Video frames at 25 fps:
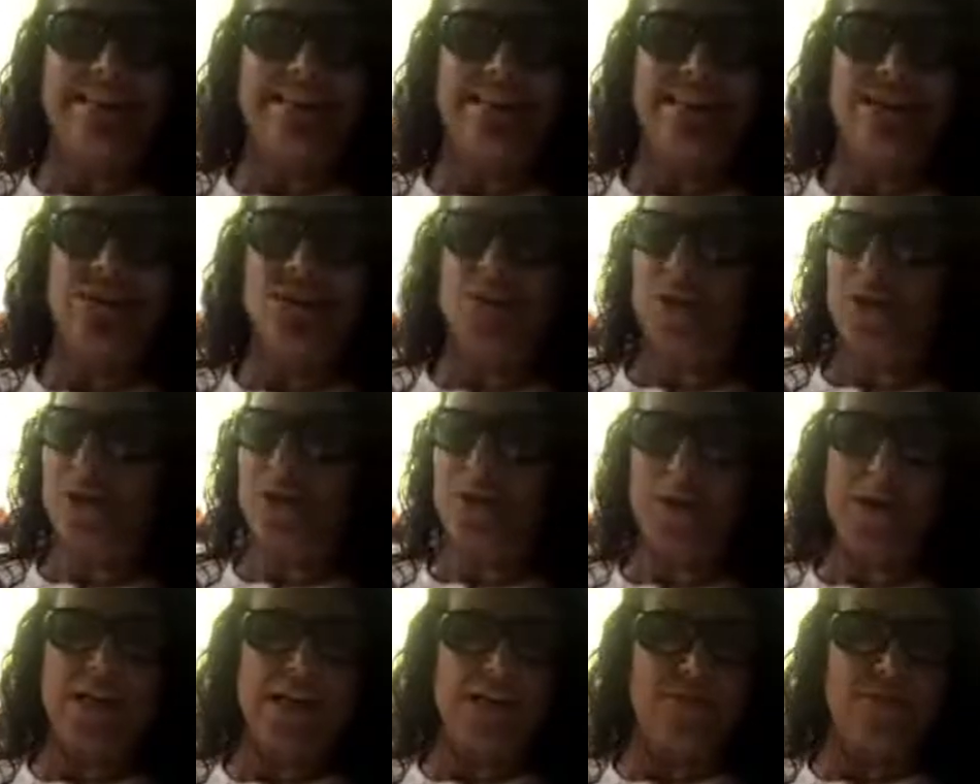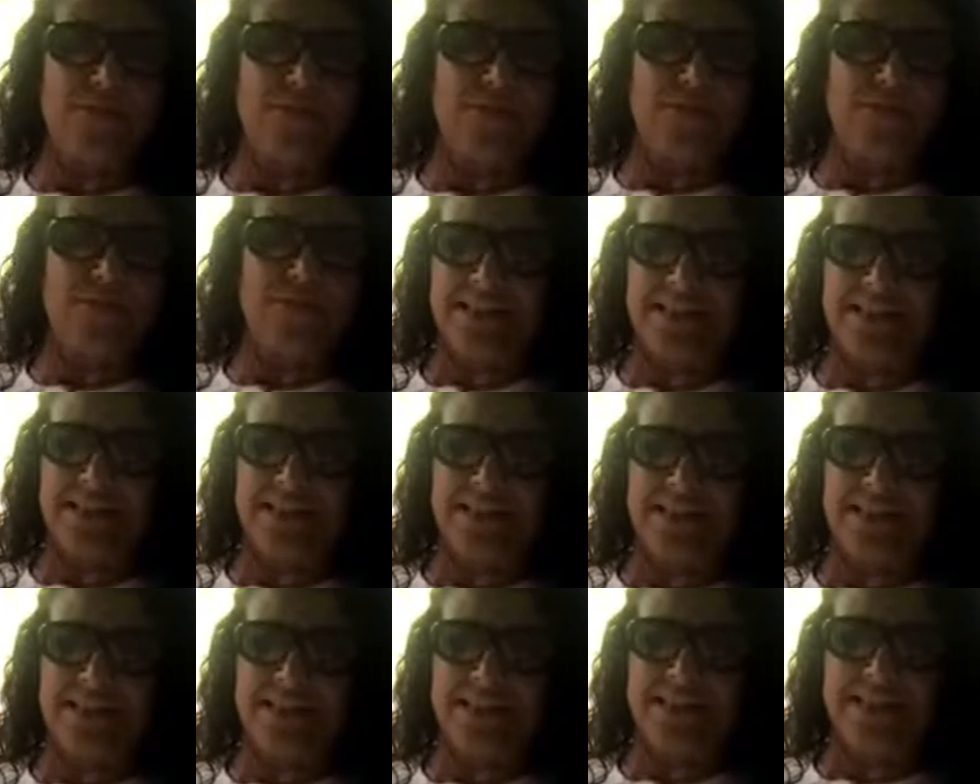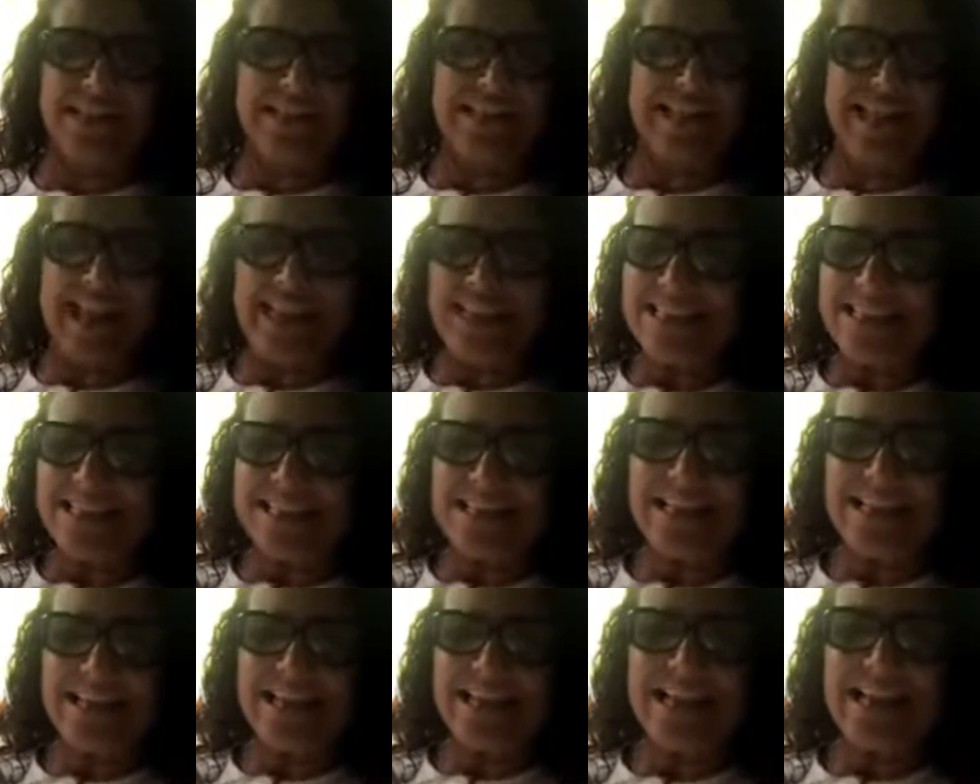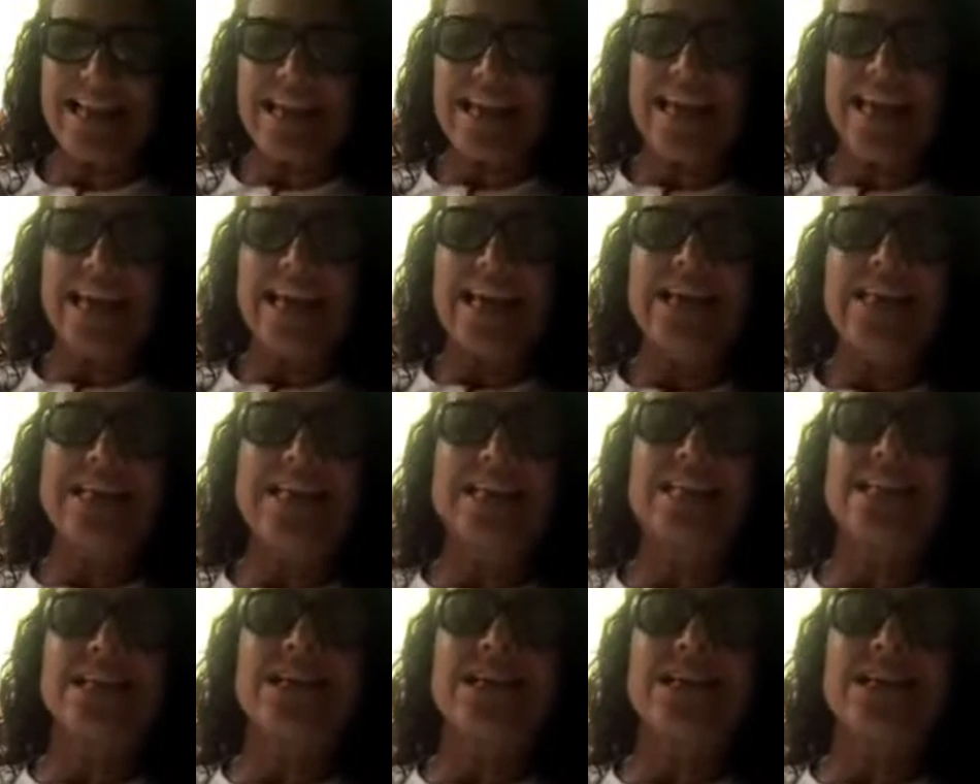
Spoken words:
to the 21st. Yes, it is